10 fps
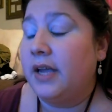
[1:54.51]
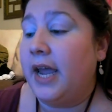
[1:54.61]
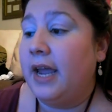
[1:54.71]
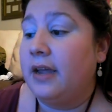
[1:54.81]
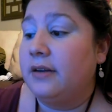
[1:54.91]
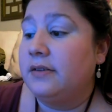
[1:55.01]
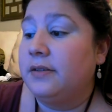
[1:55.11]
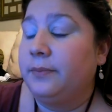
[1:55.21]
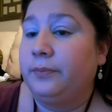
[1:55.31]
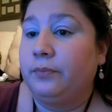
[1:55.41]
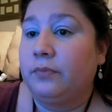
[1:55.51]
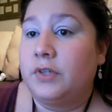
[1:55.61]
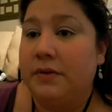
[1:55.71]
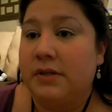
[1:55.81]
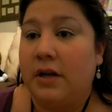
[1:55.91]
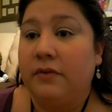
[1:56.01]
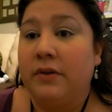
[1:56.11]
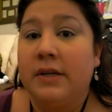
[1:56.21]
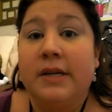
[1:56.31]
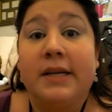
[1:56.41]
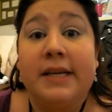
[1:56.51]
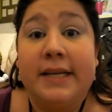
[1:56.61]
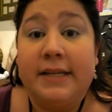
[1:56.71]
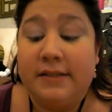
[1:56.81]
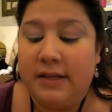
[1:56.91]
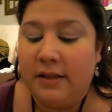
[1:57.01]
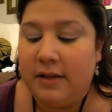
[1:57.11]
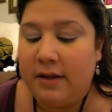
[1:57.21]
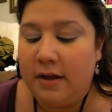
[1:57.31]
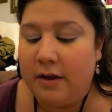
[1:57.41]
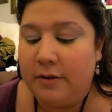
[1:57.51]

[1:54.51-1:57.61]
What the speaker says: and turn this off and see the